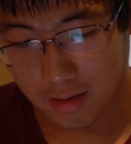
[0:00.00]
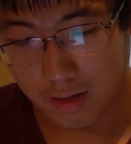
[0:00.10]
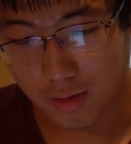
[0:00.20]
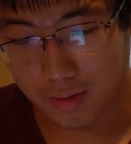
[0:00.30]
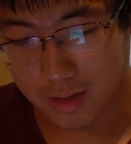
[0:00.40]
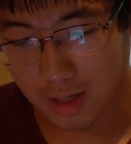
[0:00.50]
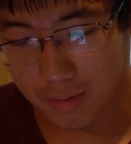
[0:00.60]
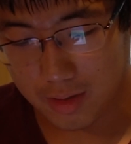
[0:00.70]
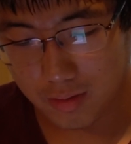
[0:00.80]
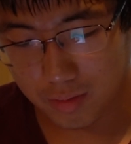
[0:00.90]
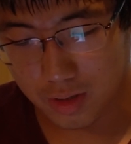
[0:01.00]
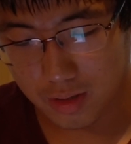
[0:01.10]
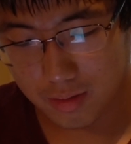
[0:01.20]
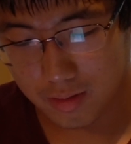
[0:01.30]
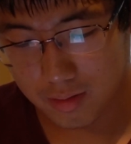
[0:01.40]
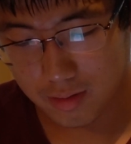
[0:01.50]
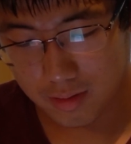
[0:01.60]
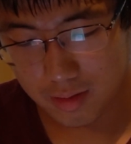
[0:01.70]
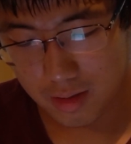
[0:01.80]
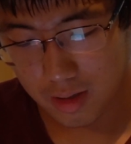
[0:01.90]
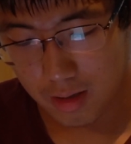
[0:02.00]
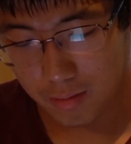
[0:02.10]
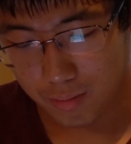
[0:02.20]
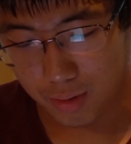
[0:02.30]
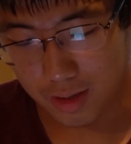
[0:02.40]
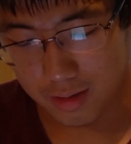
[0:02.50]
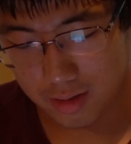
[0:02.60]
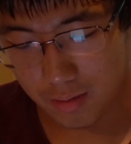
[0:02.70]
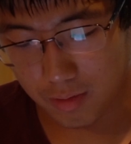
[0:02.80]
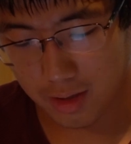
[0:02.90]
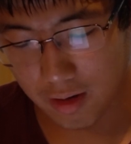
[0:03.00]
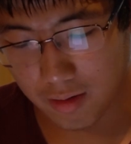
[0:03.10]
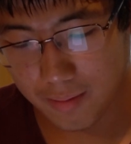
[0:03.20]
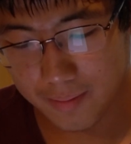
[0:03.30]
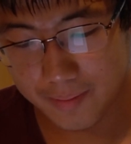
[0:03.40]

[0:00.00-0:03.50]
I don't know what the time is. We'll just put it somewhere here.